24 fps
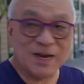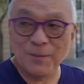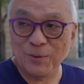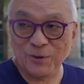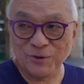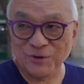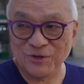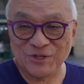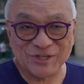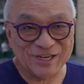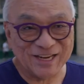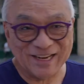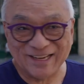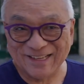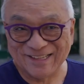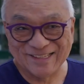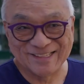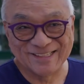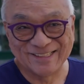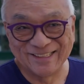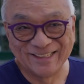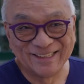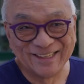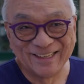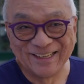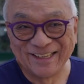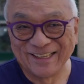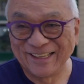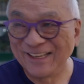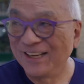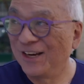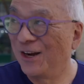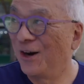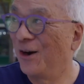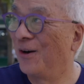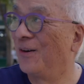hamburger chains.
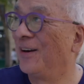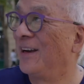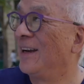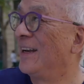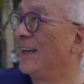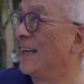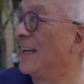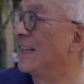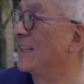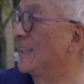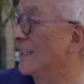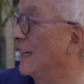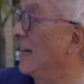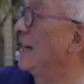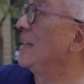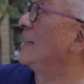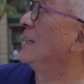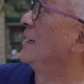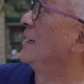You know, it's Tai